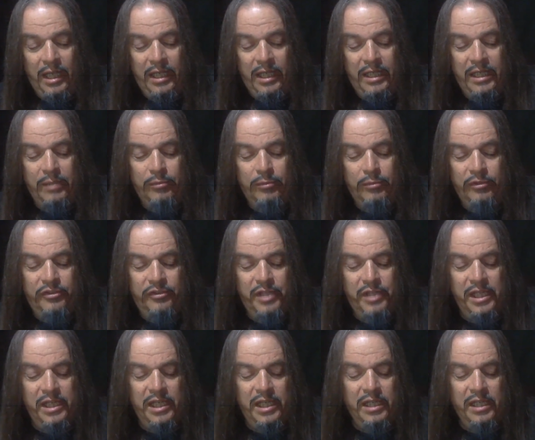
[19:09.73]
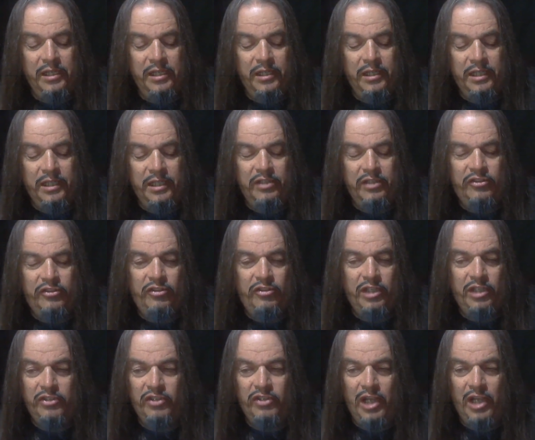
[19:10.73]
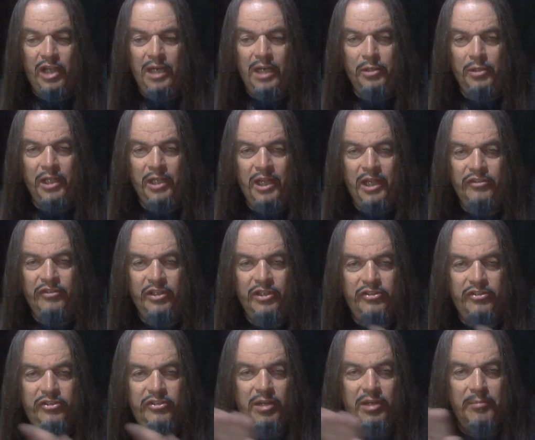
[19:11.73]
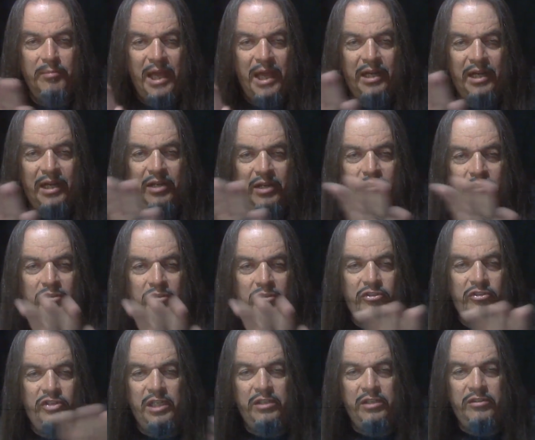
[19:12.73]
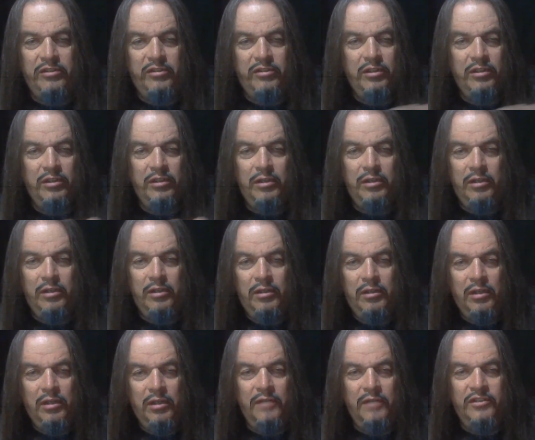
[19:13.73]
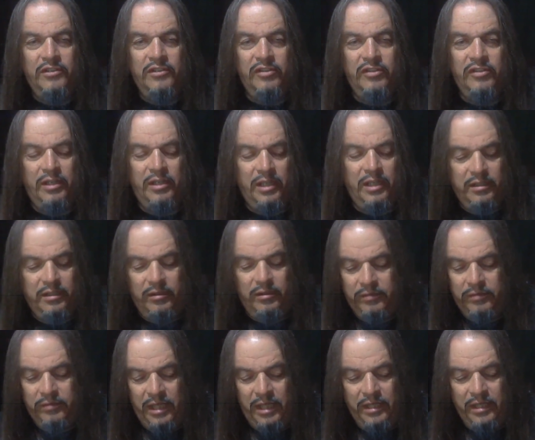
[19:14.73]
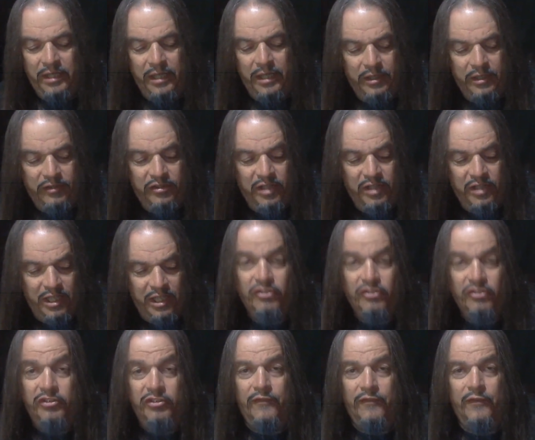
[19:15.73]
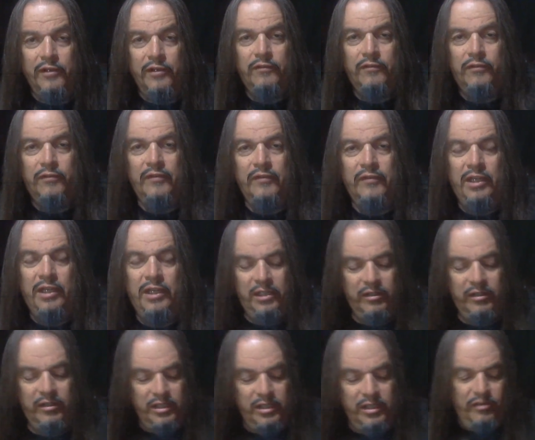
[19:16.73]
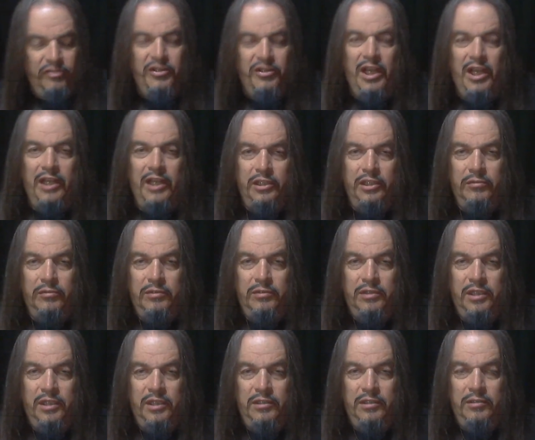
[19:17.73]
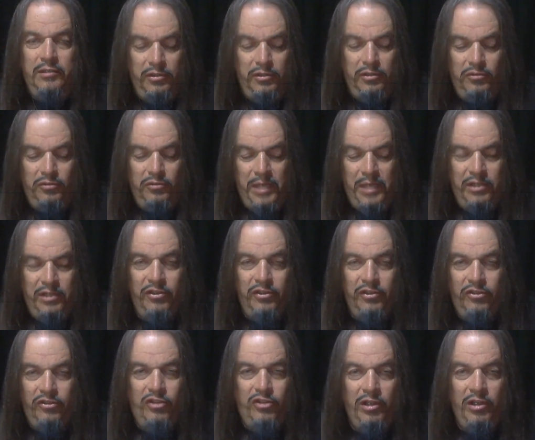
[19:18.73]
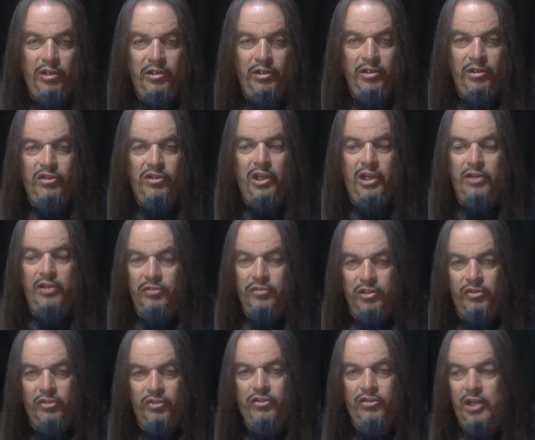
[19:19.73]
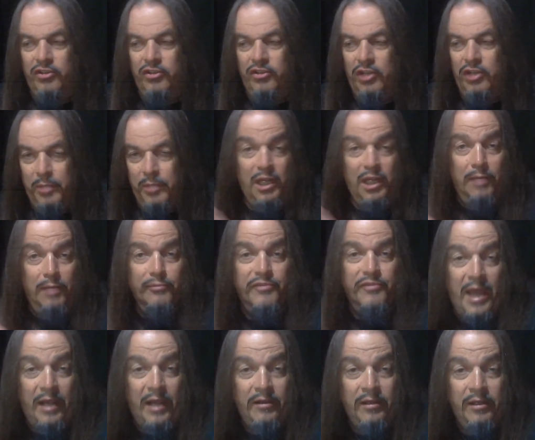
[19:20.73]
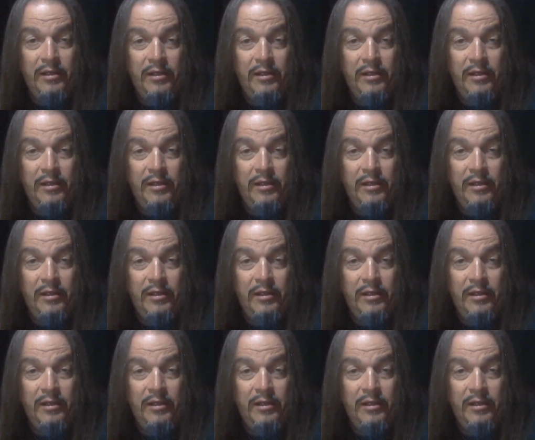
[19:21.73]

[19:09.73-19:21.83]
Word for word: he was thinking that each animal has a schematic sheet of design, like, you know, and it's like it's different for every. He doesn't understand that you can make this change or this change and it becomes that.